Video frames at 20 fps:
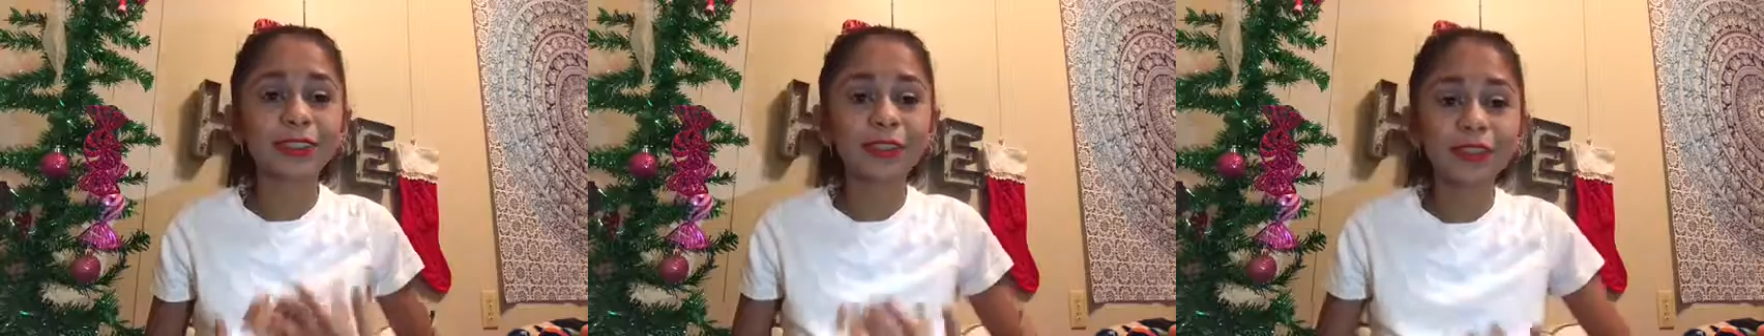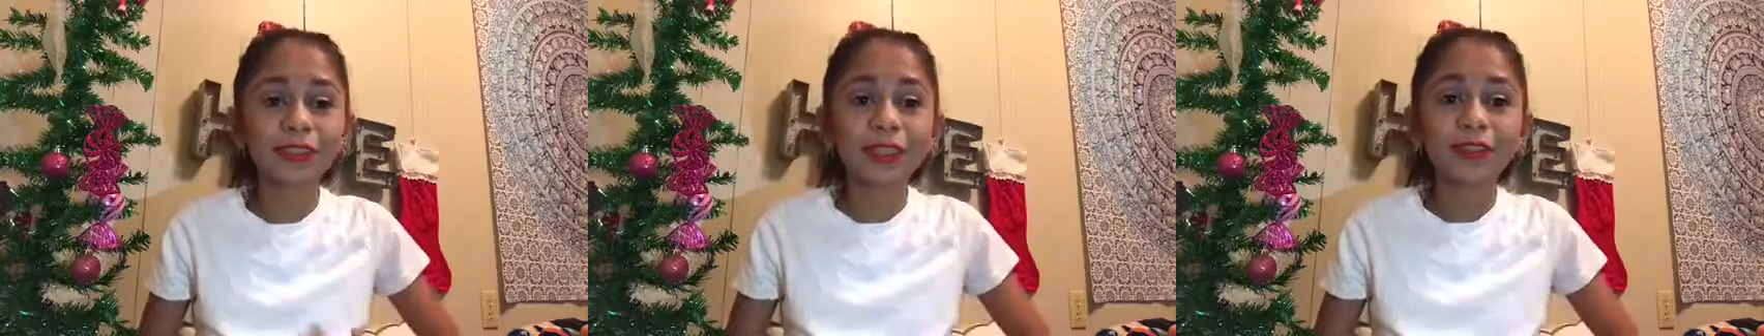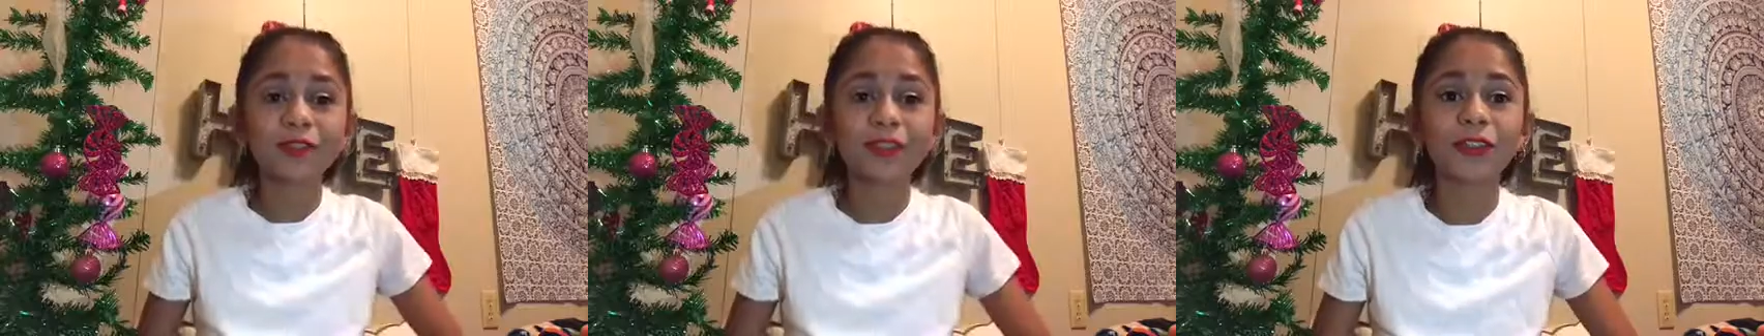
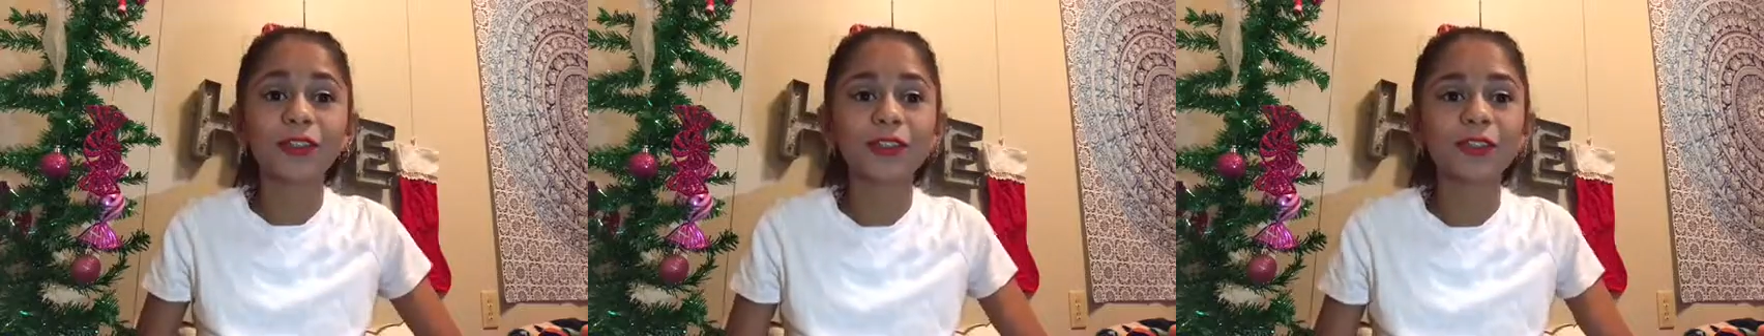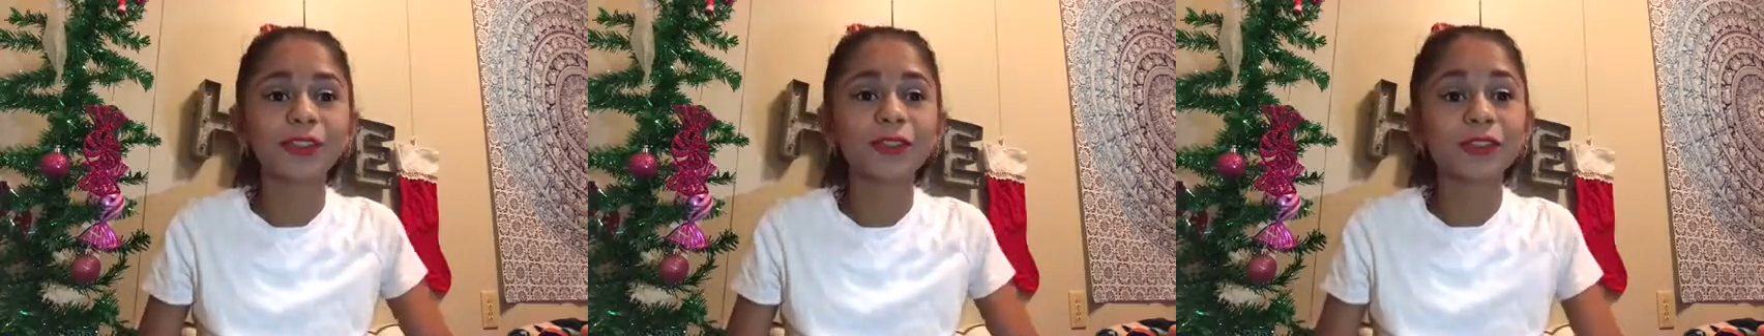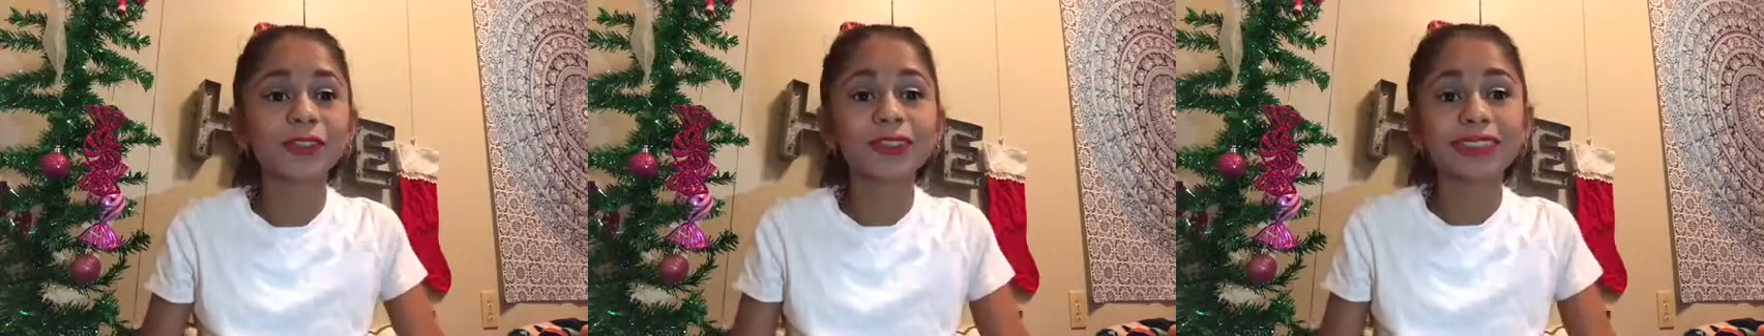Luz if you're
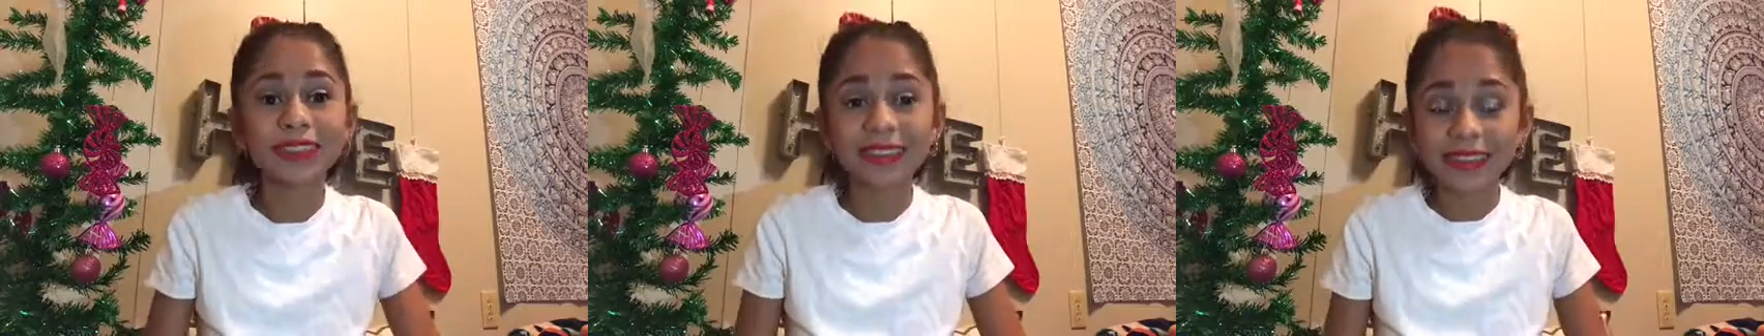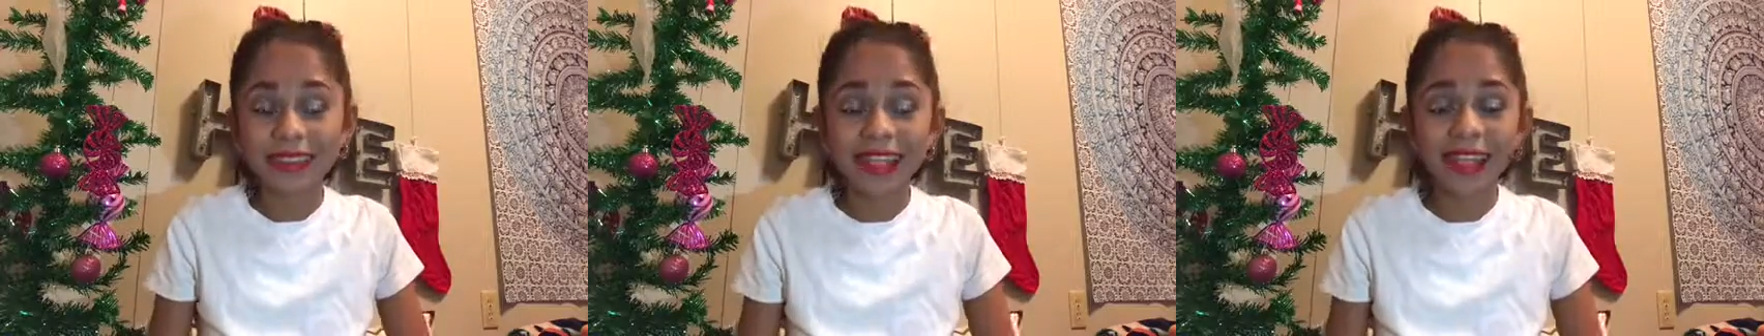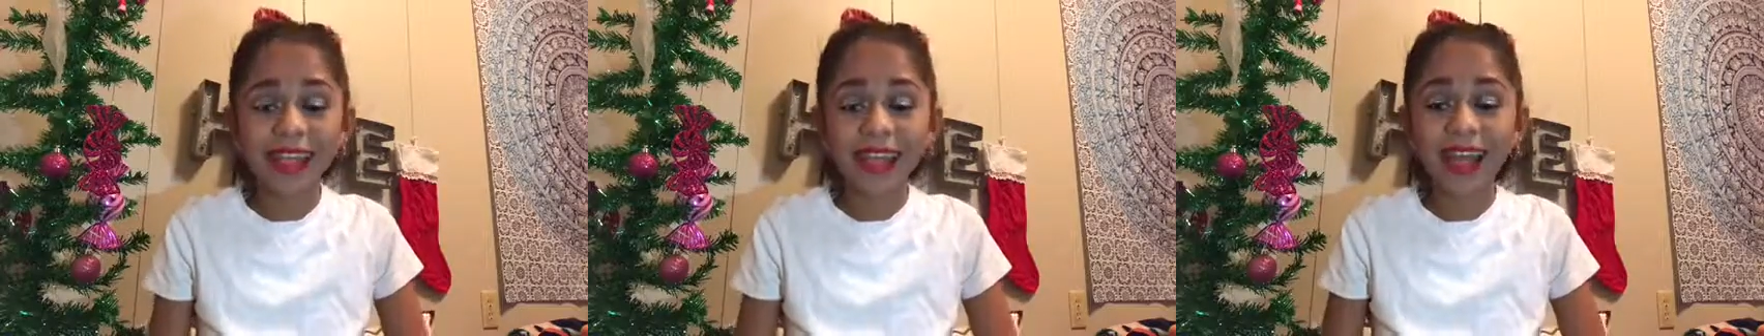new. So
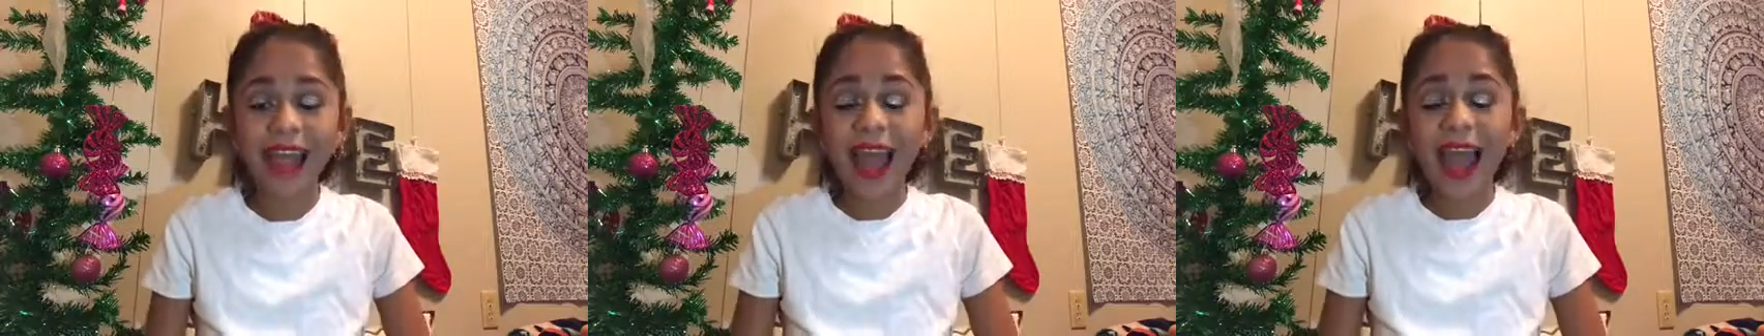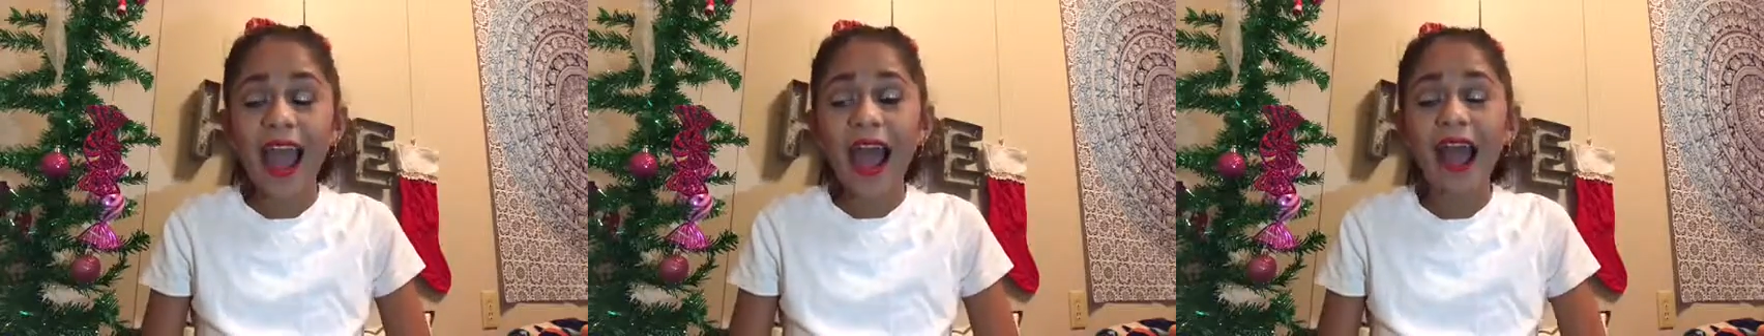today